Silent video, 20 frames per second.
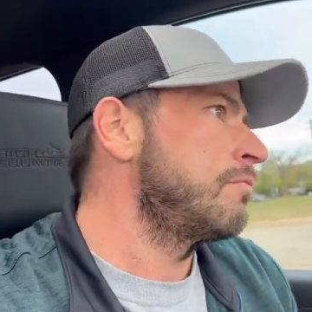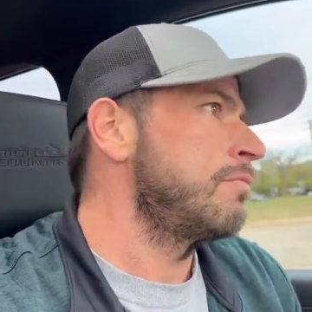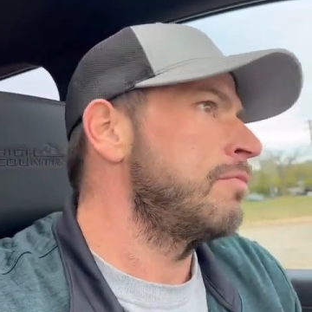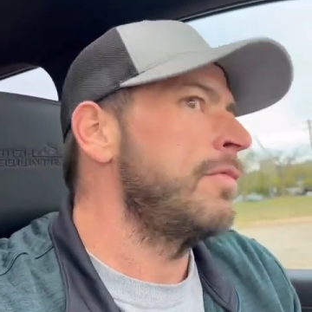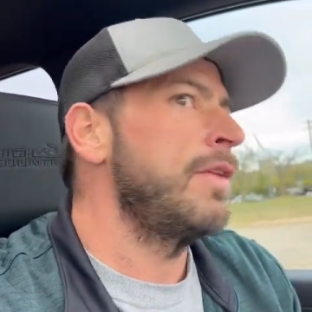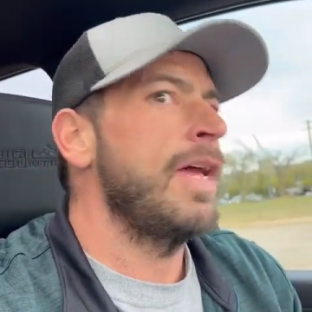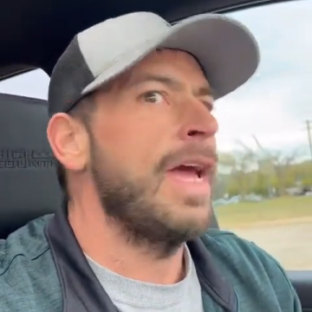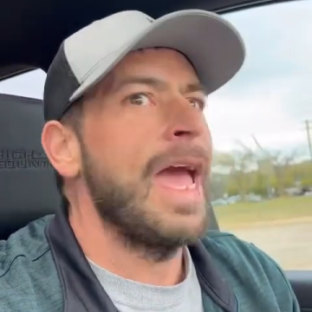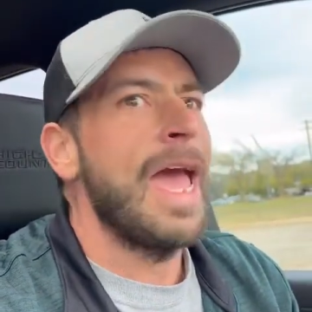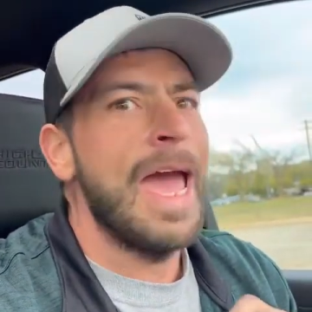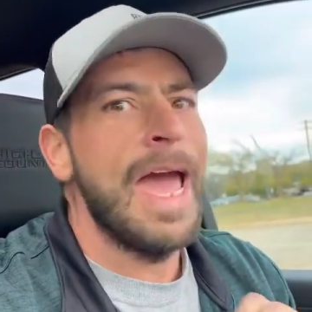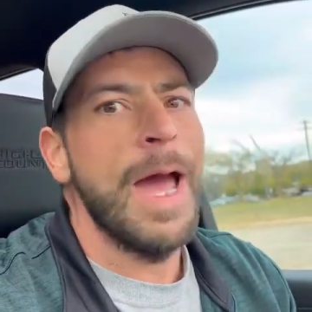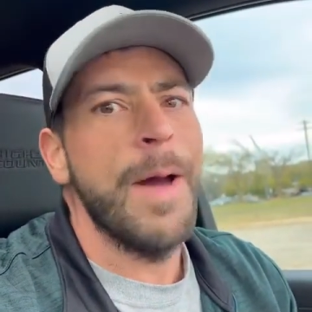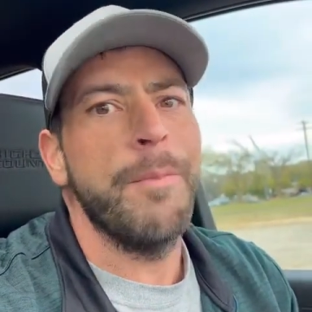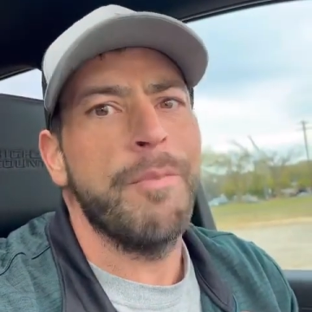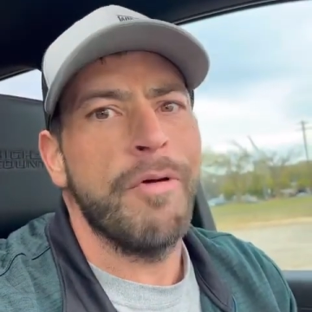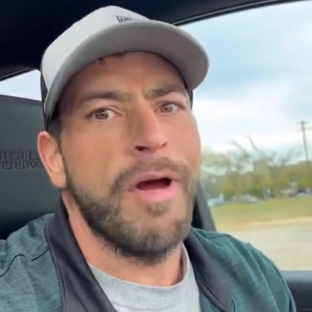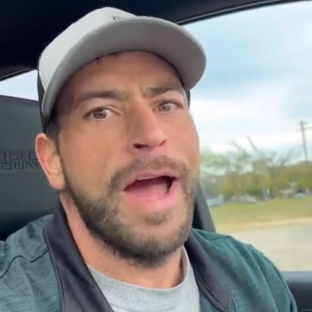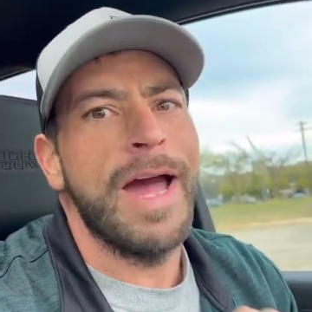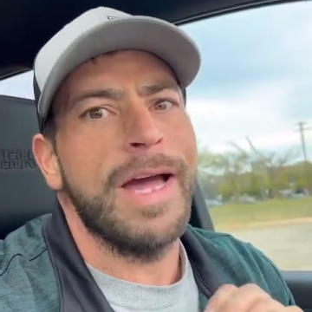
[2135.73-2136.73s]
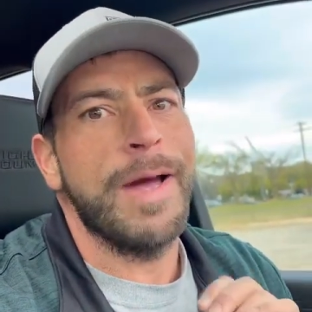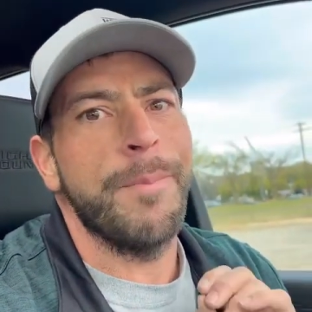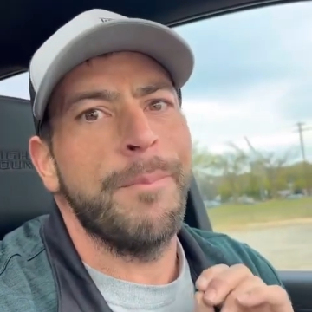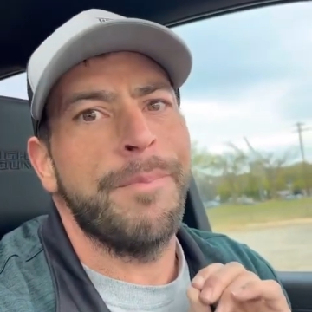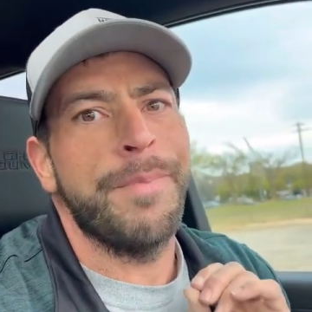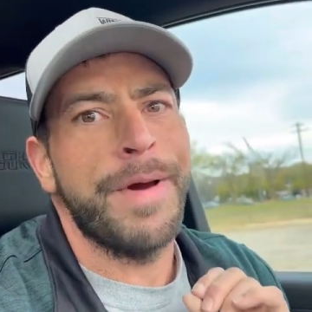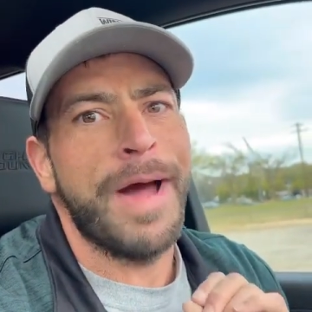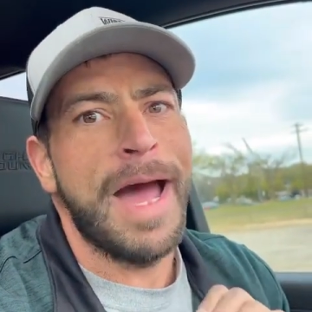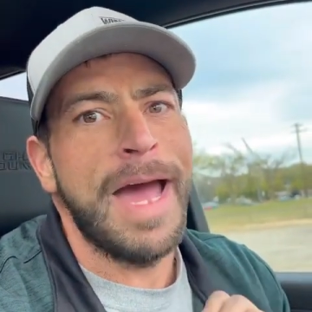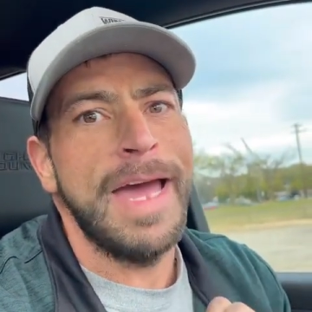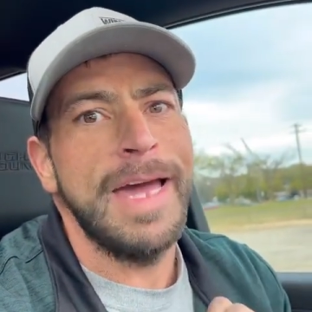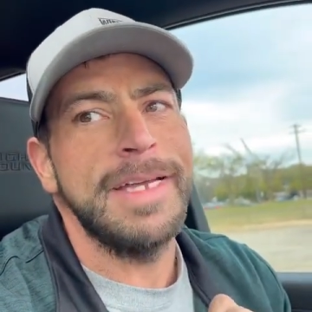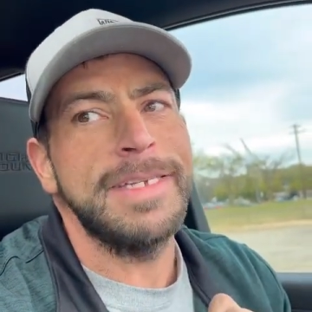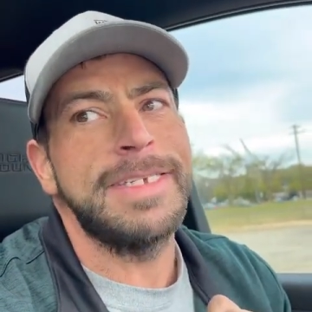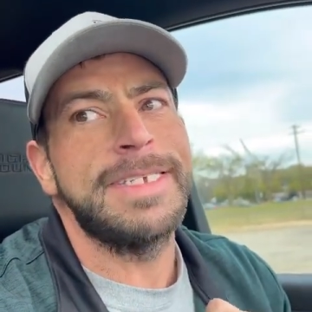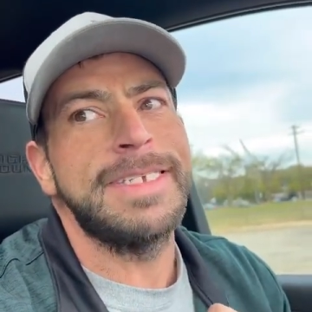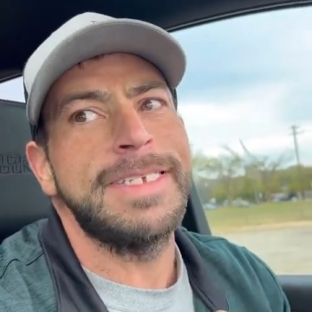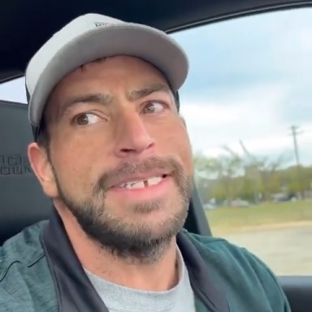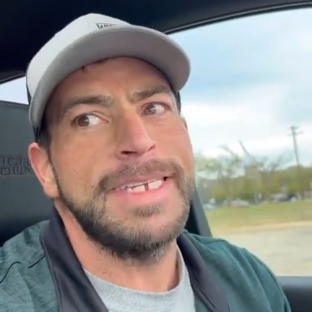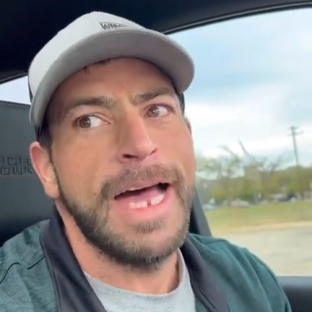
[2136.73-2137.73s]
The amp rack by
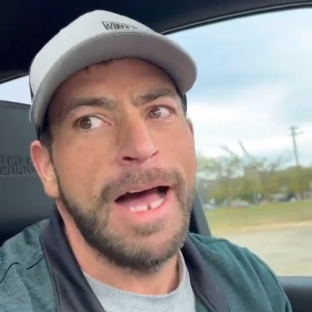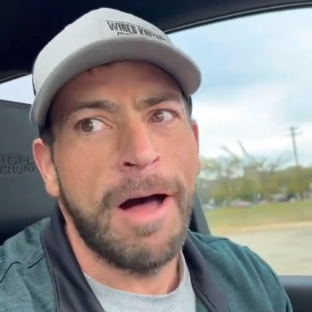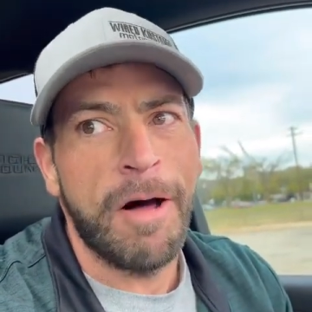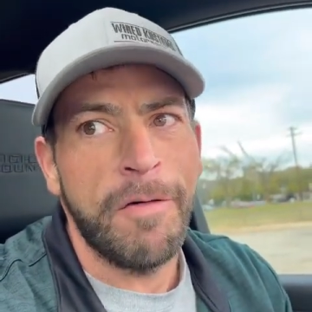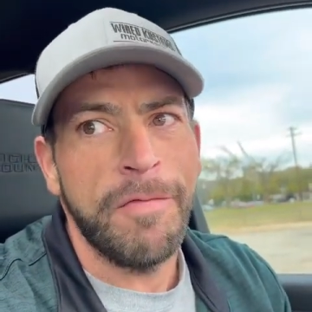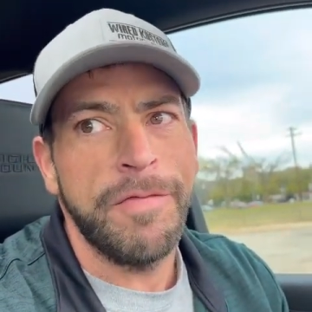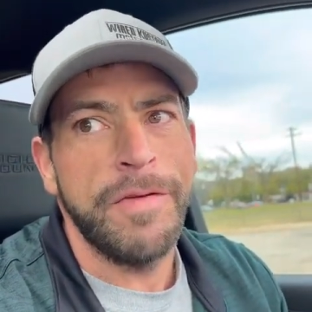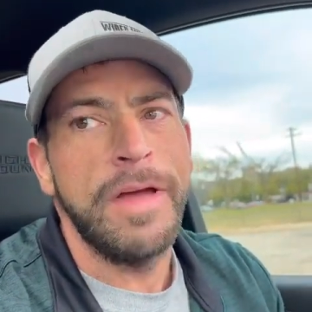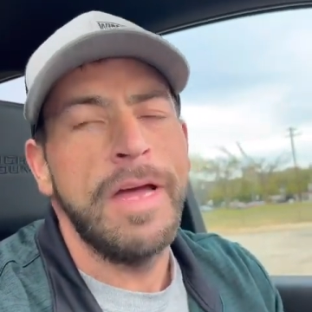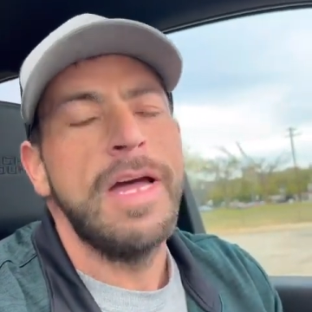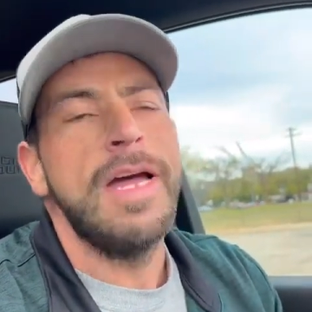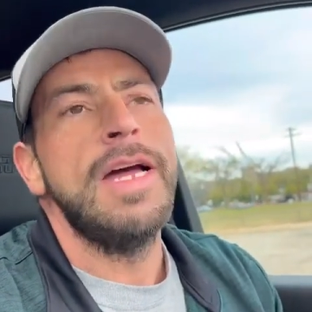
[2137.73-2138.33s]
itself